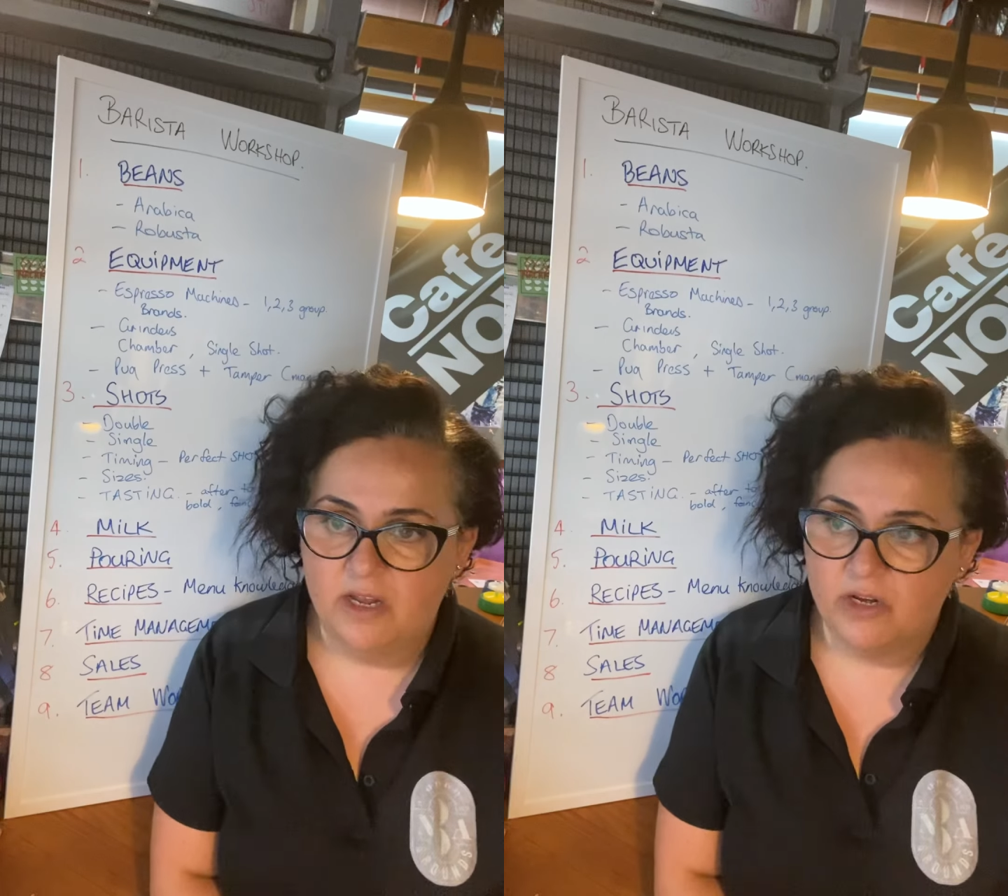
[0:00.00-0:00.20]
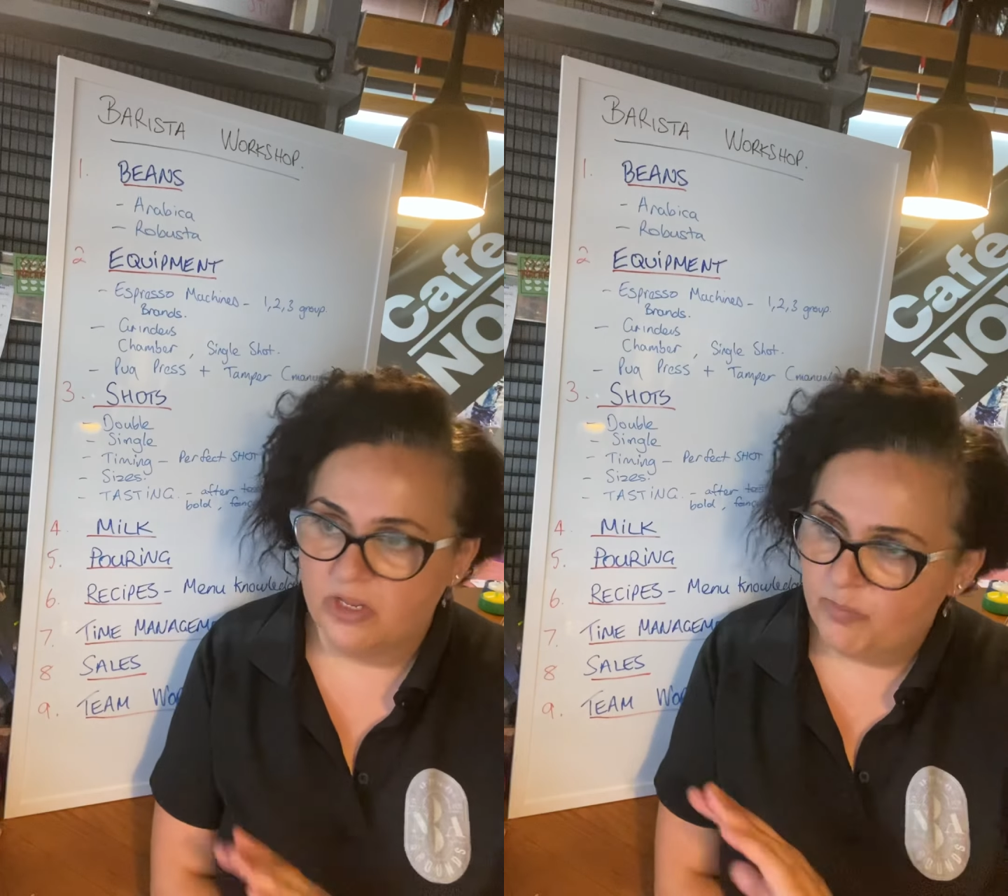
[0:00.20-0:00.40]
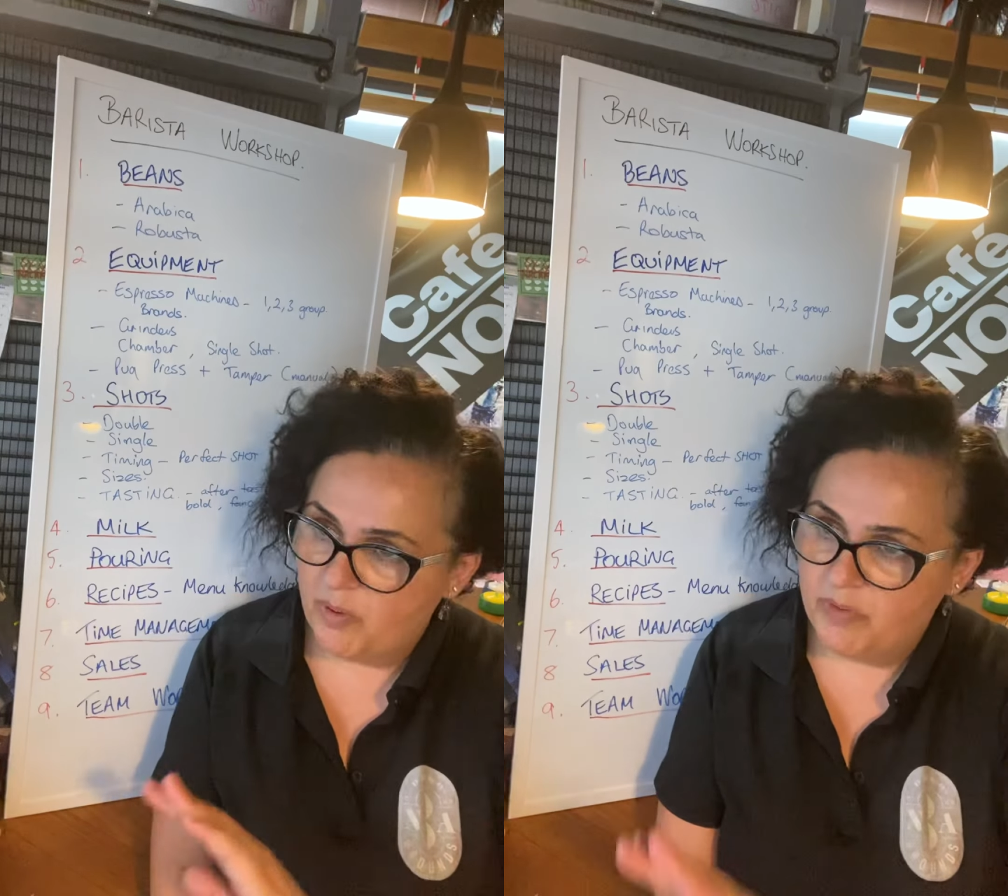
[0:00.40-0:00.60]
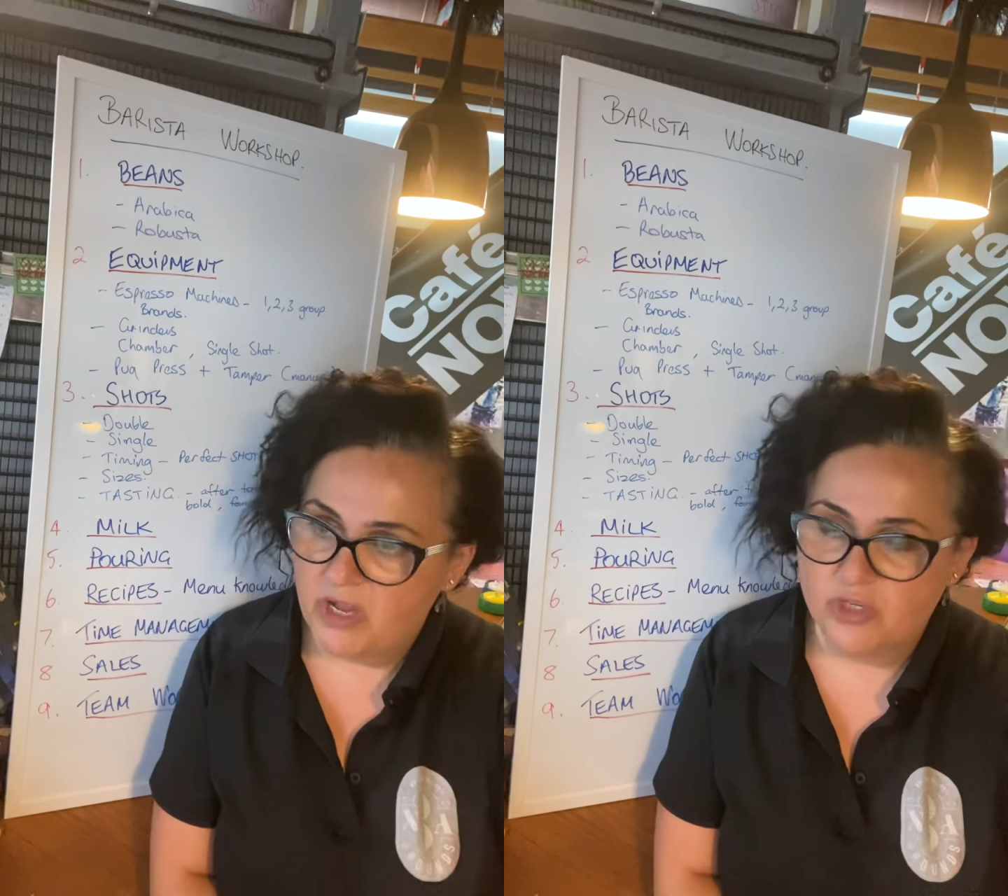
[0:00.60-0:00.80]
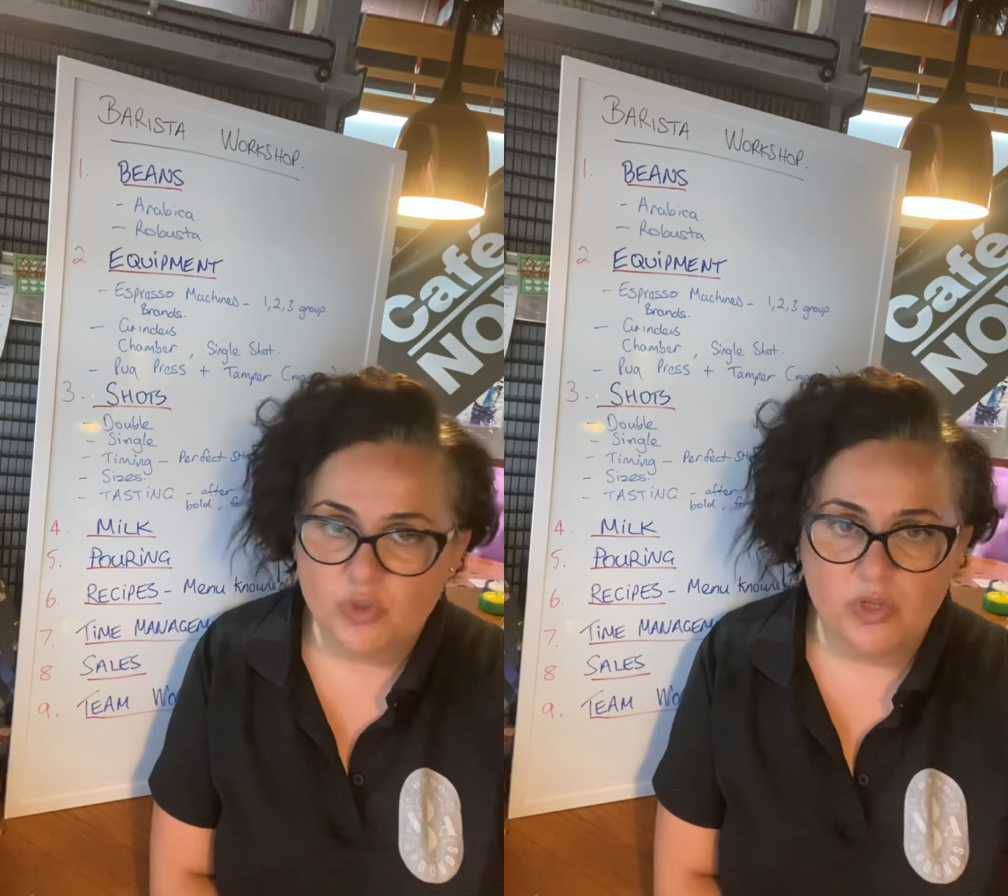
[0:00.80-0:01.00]
I know you probably
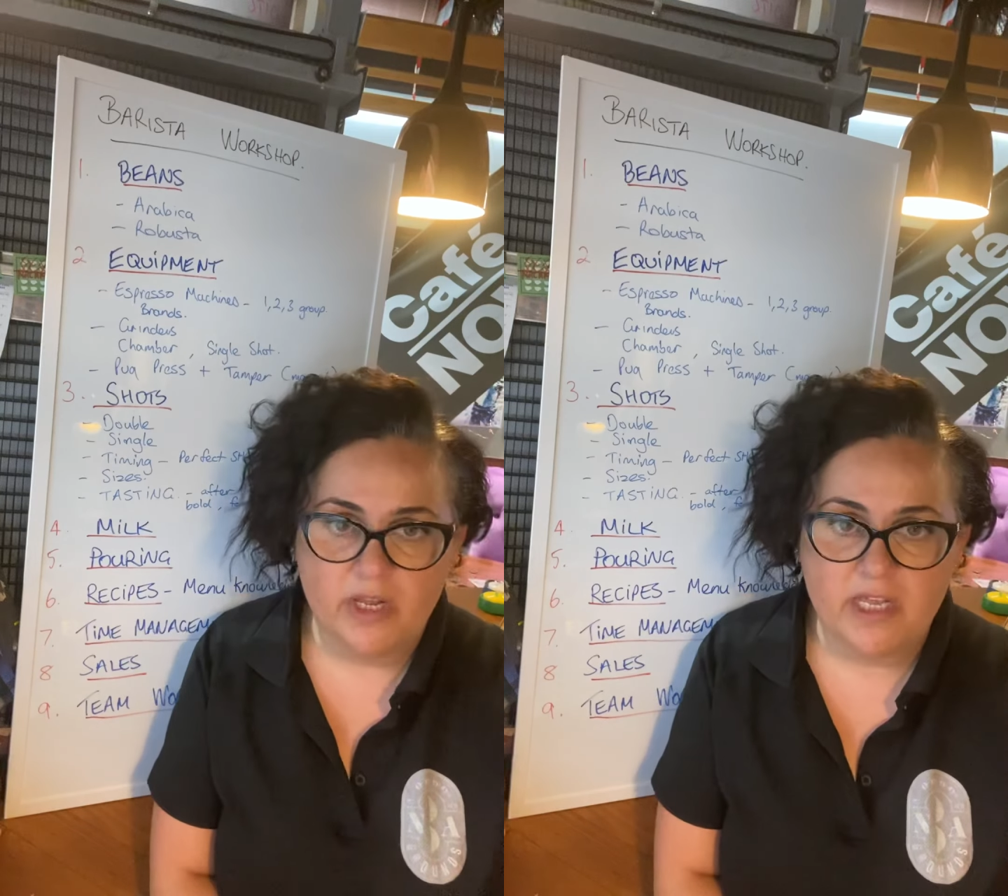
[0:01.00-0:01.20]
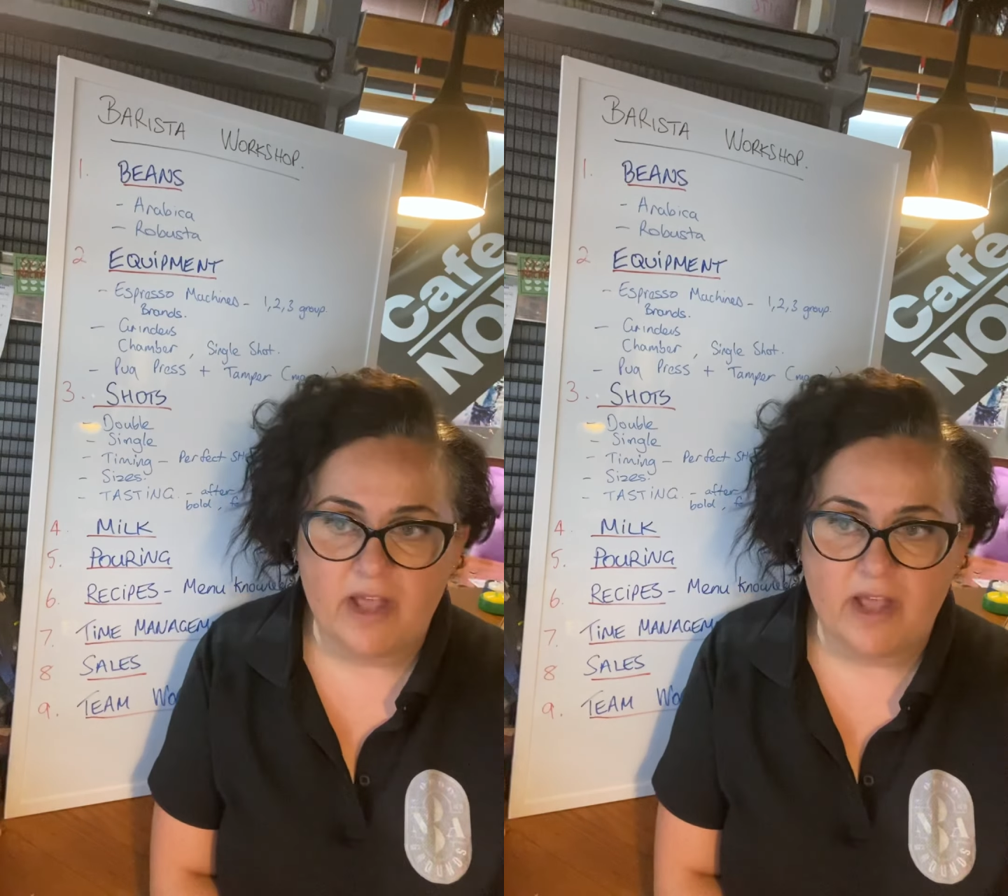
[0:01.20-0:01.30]
go to a lot of